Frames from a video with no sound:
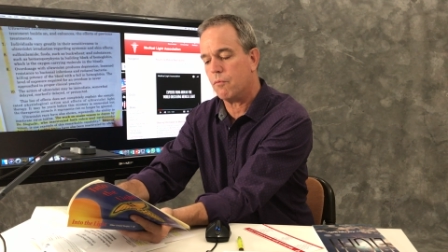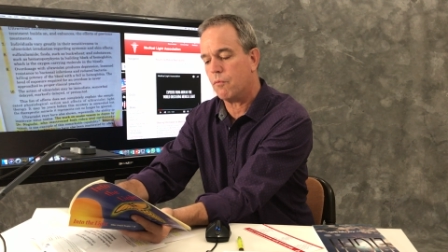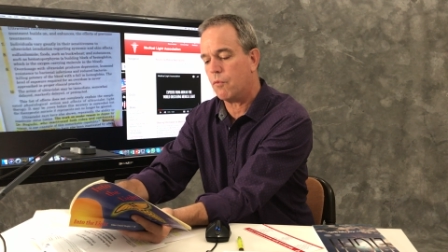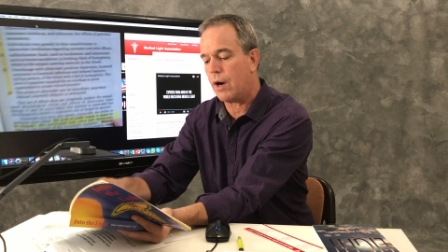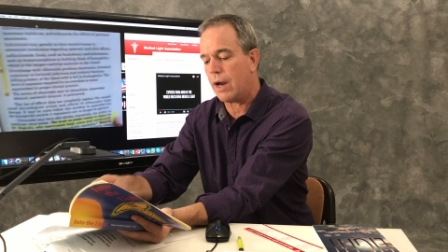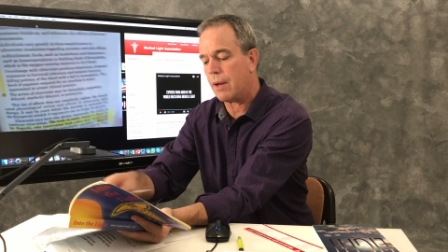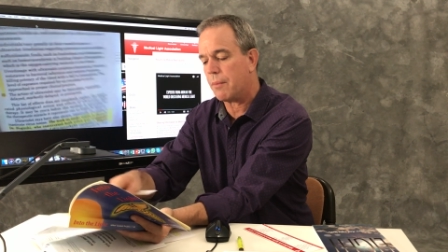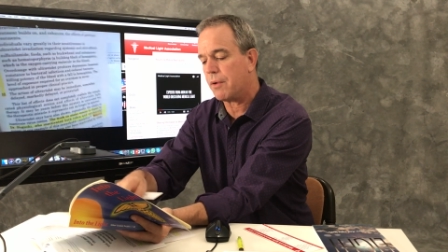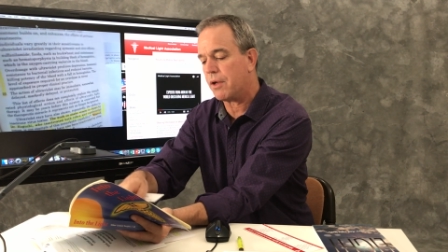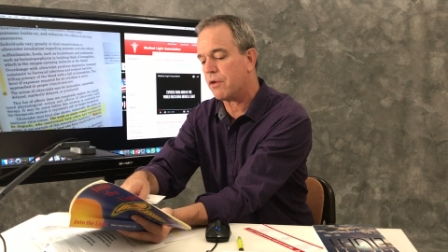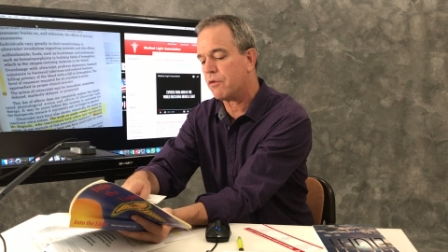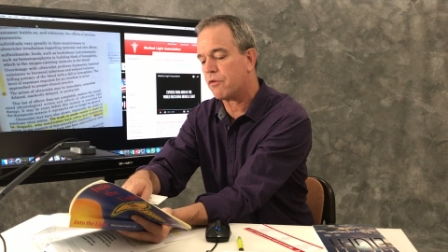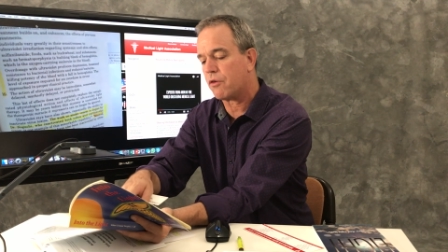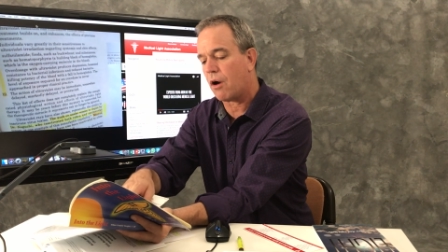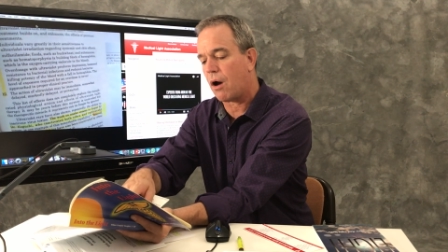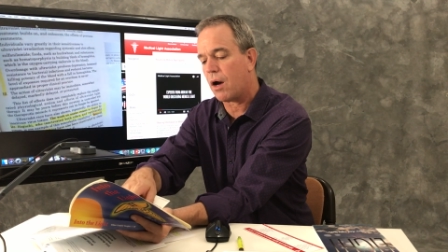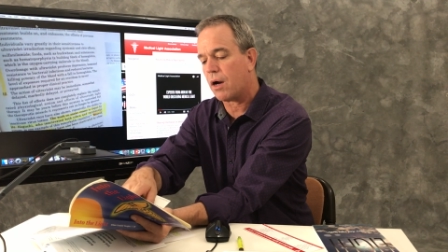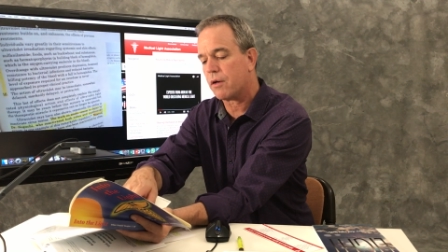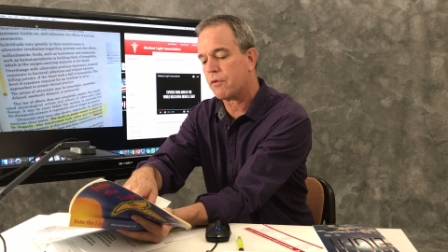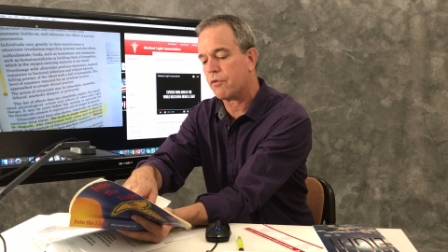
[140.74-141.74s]
rabies
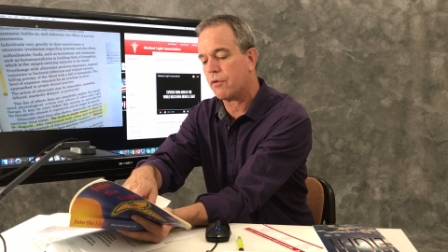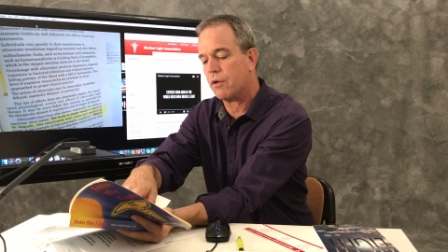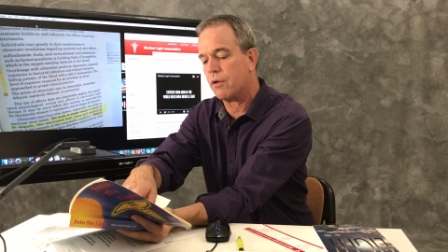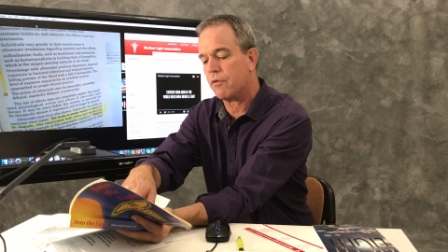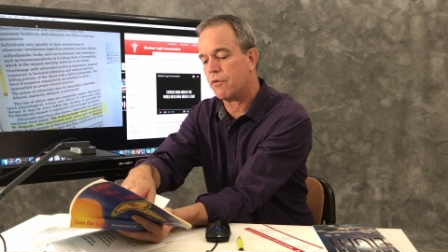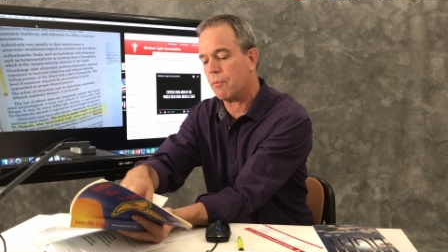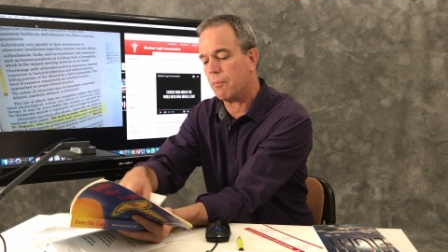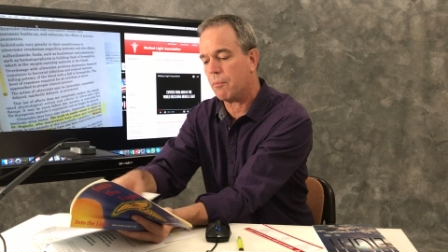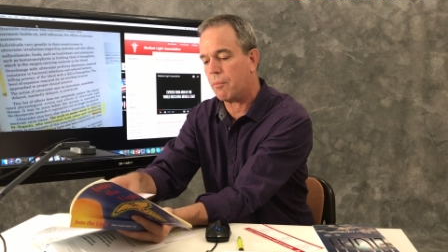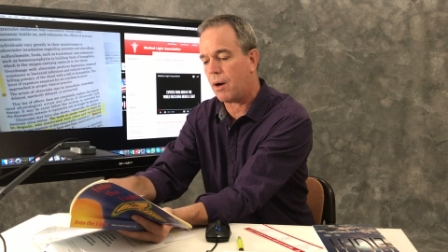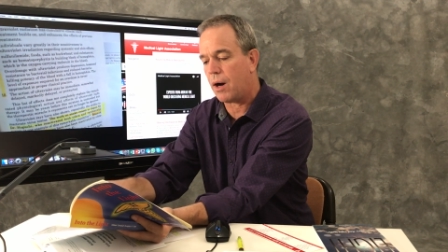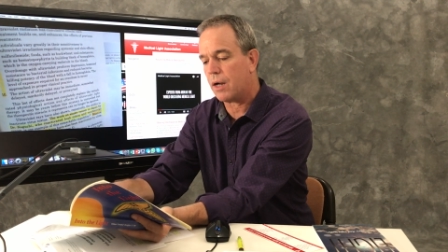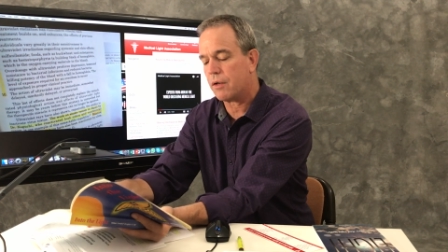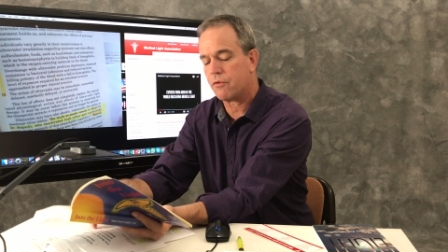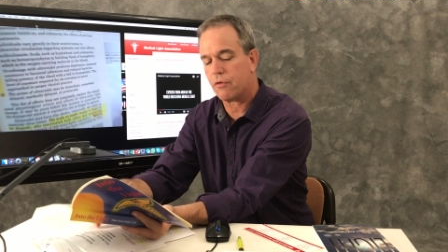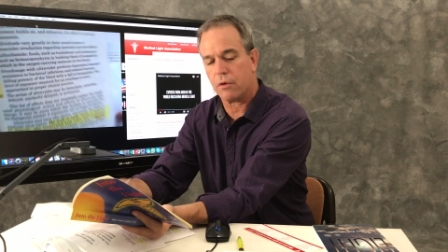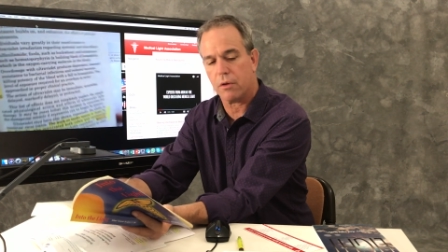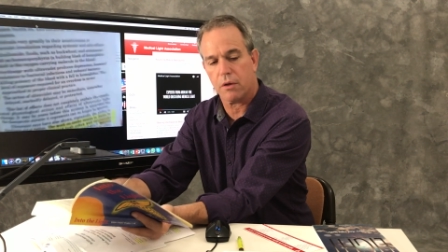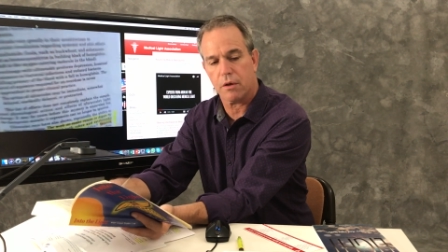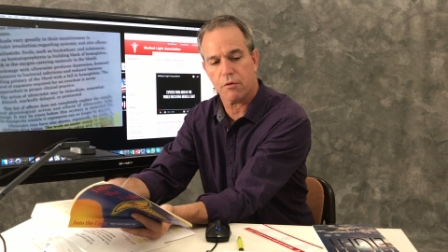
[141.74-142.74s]
toxins and
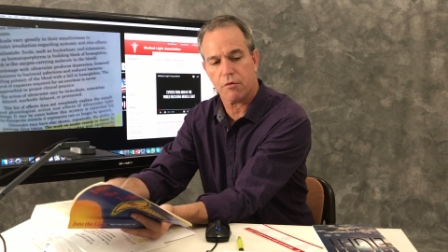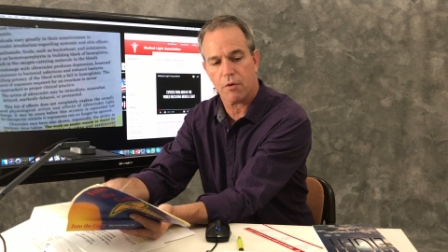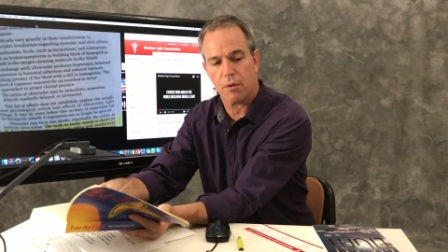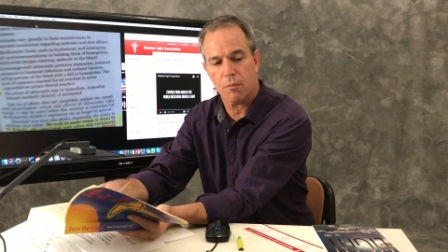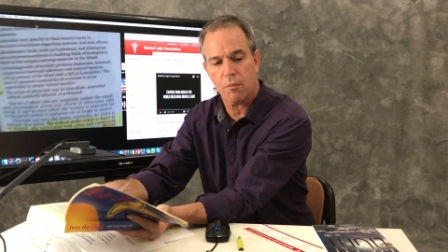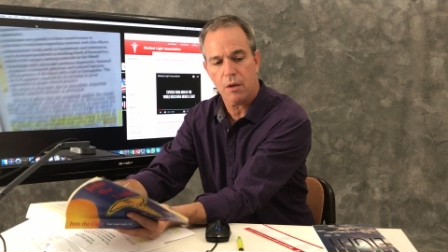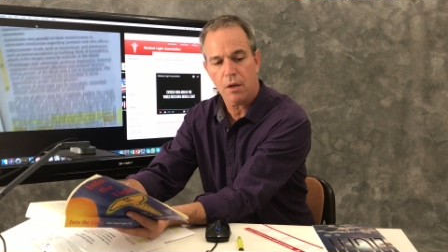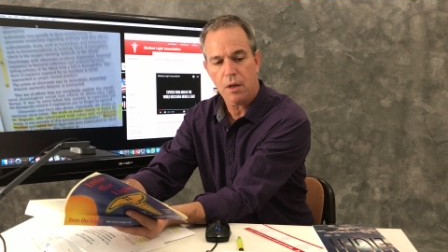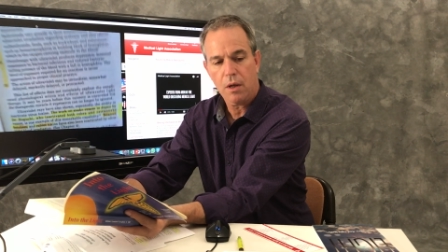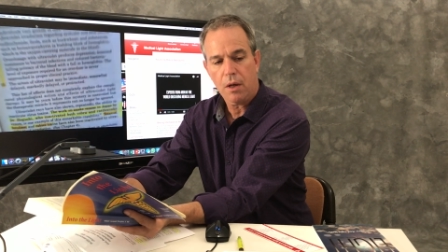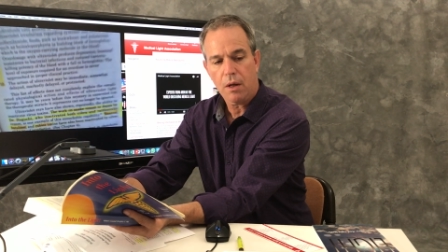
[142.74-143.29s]
botulism.